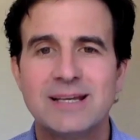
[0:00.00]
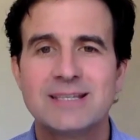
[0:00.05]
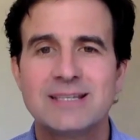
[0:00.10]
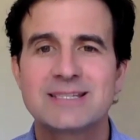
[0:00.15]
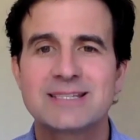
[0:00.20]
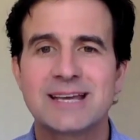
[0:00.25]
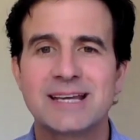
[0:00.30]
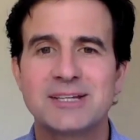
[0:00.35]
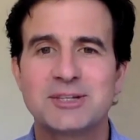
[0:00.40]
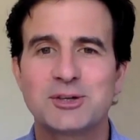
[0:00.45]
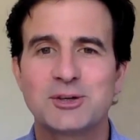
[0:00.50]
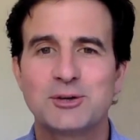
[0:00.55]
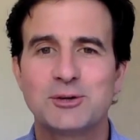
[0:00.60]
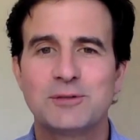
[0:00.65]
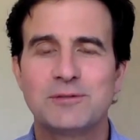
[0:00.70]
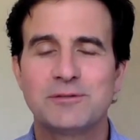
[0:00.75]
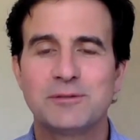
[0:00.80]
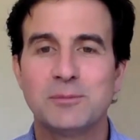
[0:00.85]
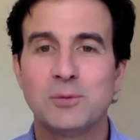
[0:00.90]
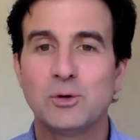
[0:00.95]
Stay
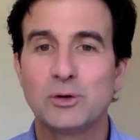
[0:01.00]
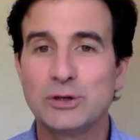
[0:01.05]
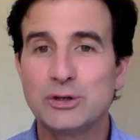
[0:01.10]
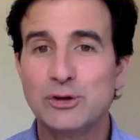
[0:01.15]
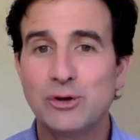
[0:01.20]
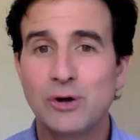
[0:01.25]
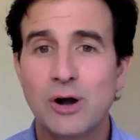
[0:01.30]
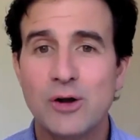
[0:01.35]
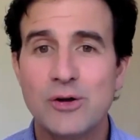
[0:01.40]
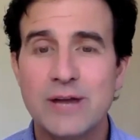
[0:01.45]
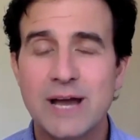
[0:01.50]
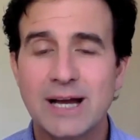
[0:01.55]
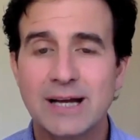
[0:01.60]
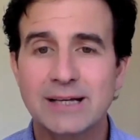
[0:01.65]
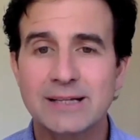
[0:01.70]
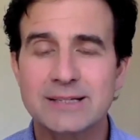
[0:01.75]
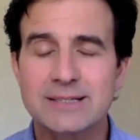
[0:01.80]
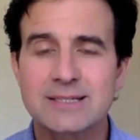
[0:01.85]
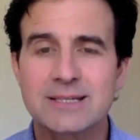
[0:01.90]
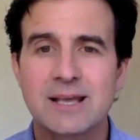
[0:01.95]
tuned for more Neuro
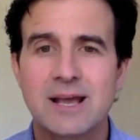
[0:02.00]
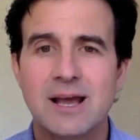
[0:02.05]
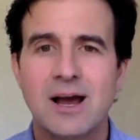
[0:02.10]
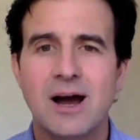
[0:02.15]
Nuggets.